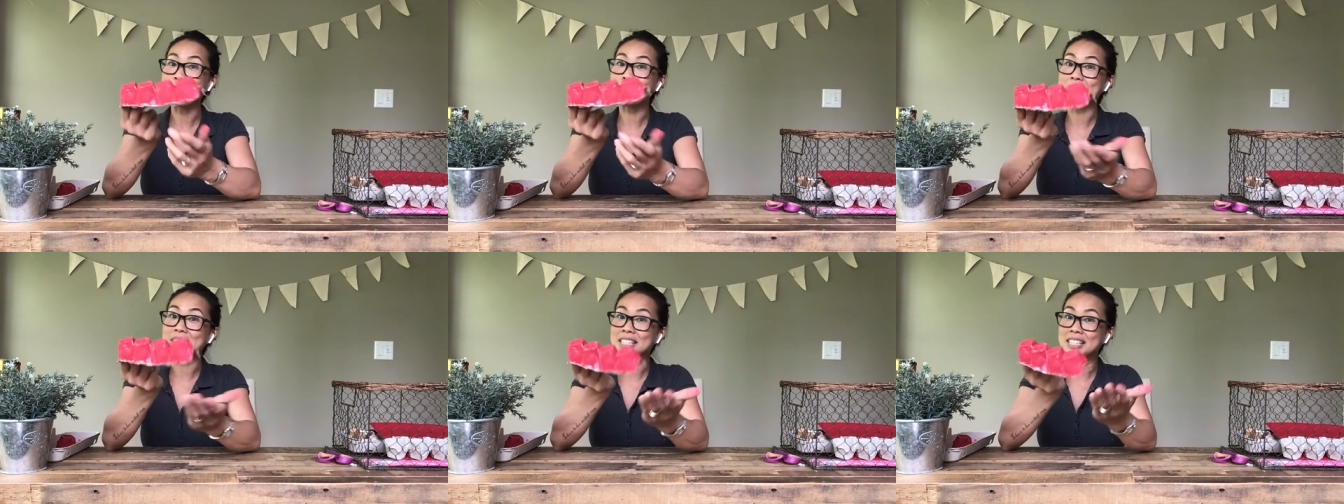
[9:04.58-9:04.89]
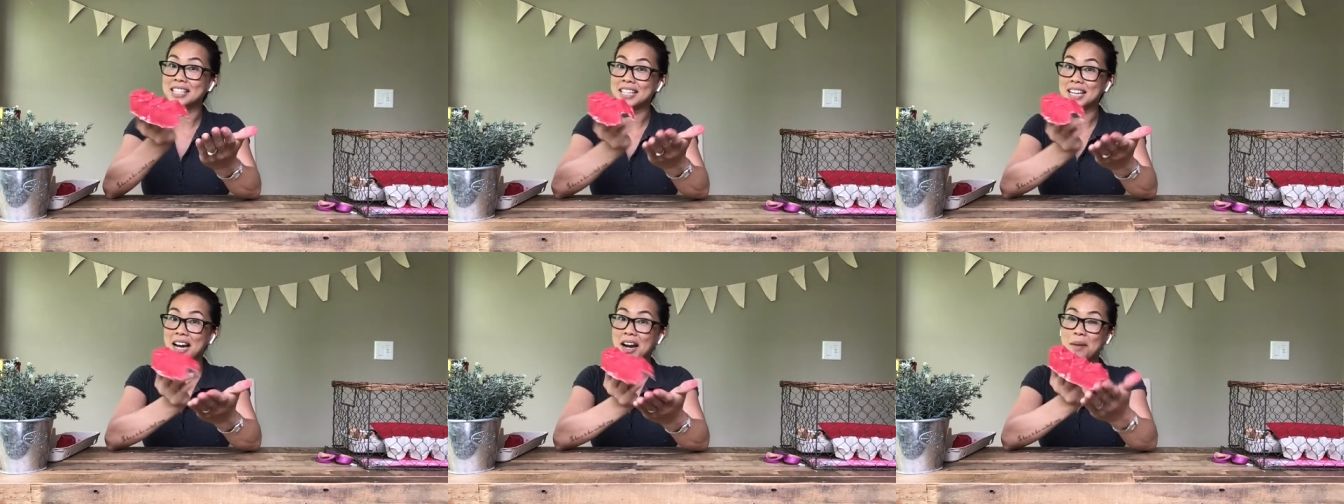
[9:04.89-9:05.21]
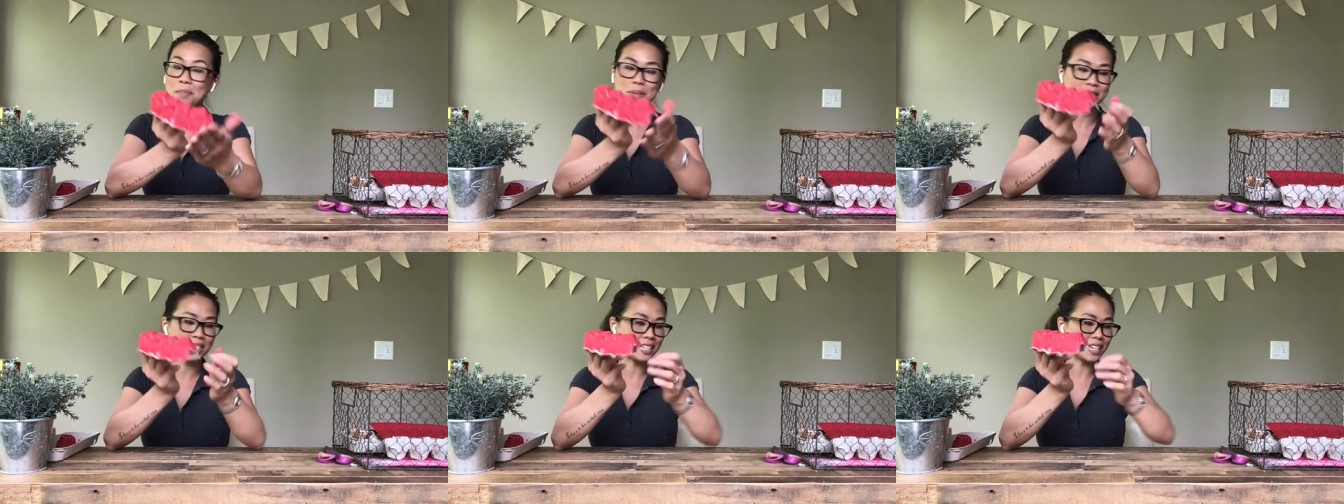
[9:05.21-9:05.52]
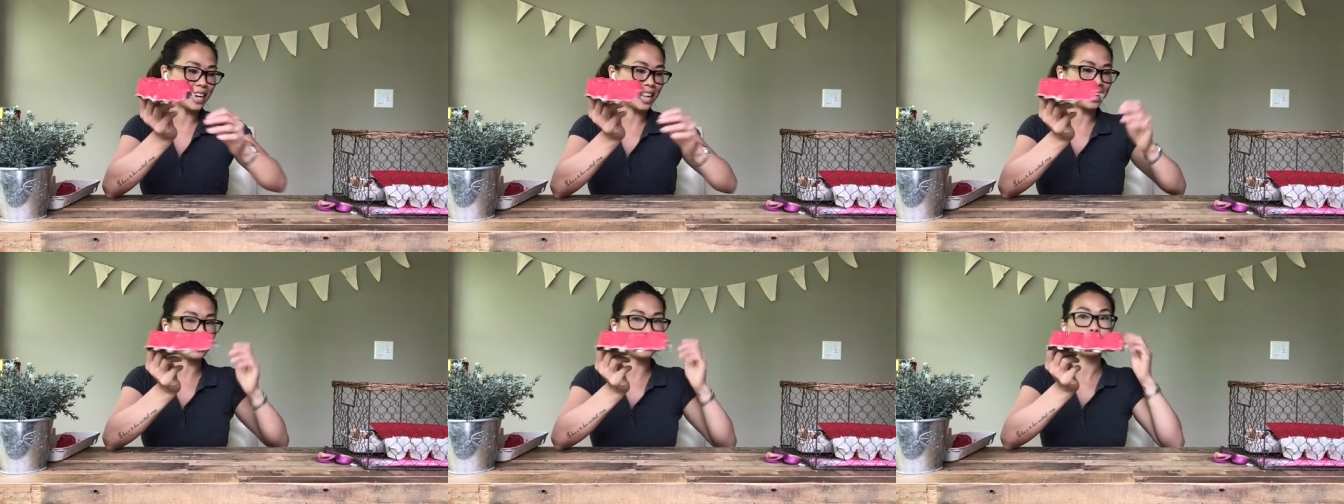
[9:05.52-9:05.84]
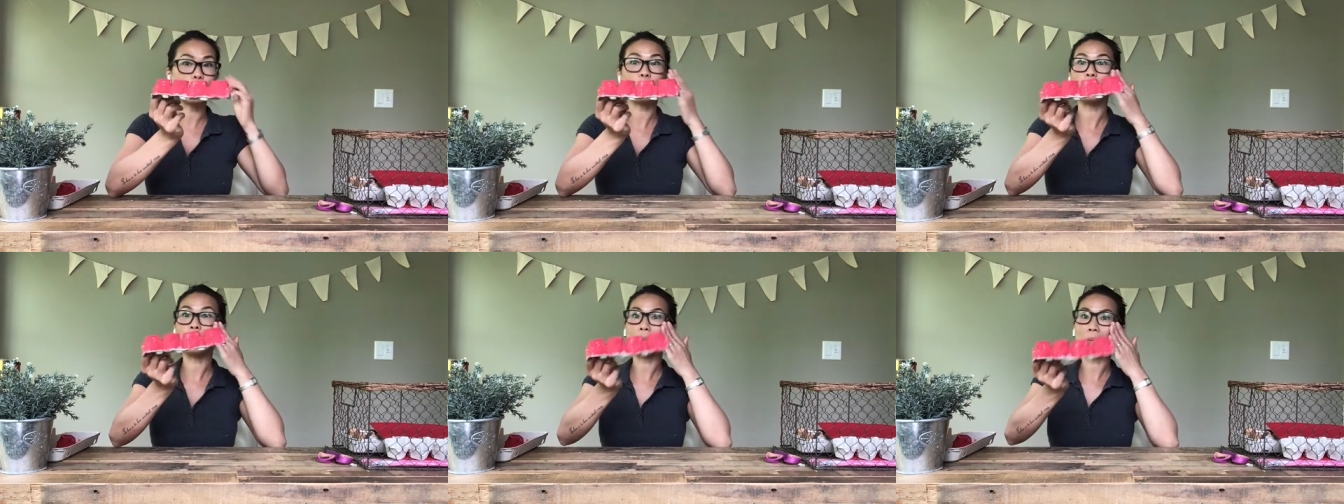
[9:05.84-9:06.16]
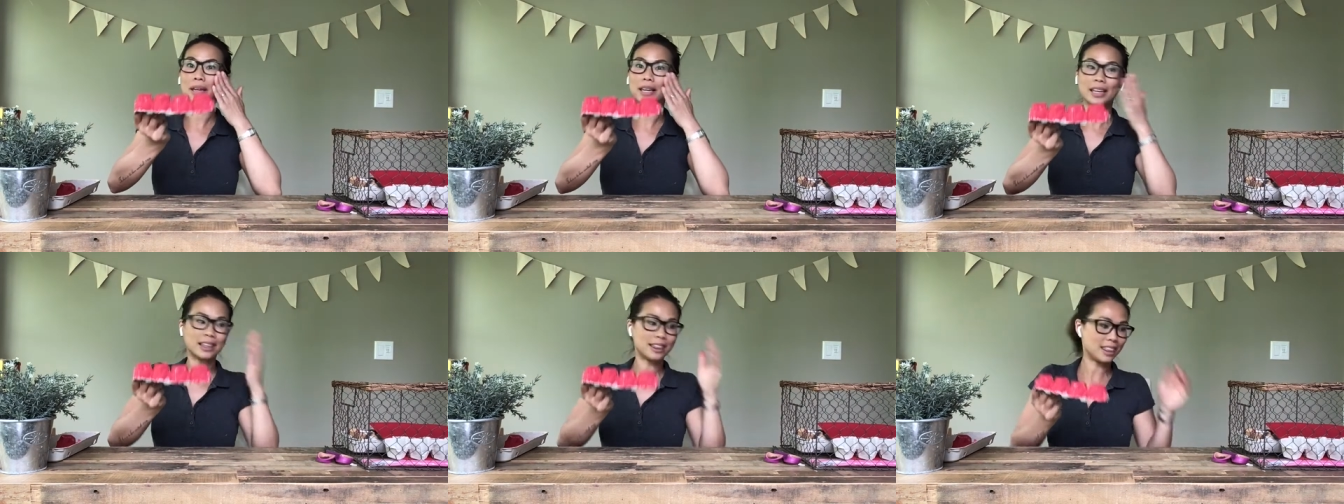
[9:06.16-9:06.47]
means the opposite end will
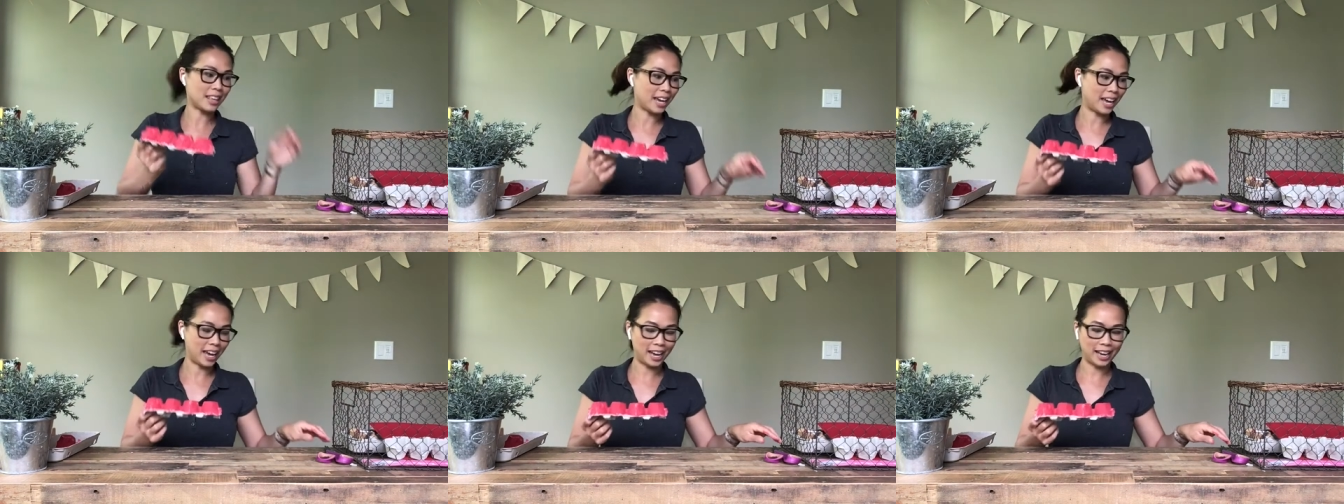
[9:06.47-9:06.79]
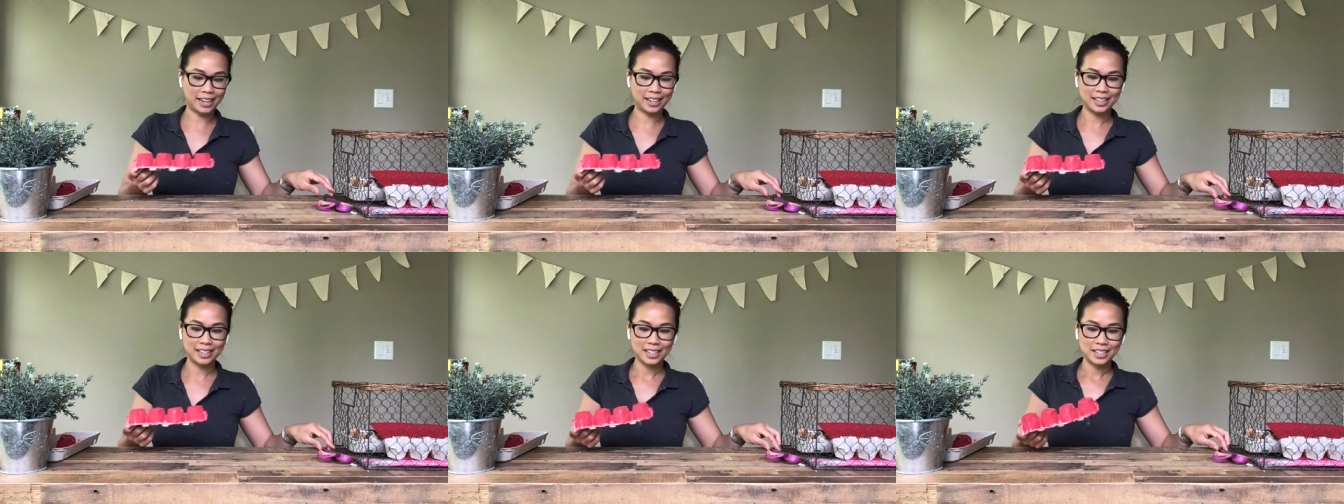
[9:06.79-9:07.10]
be the head.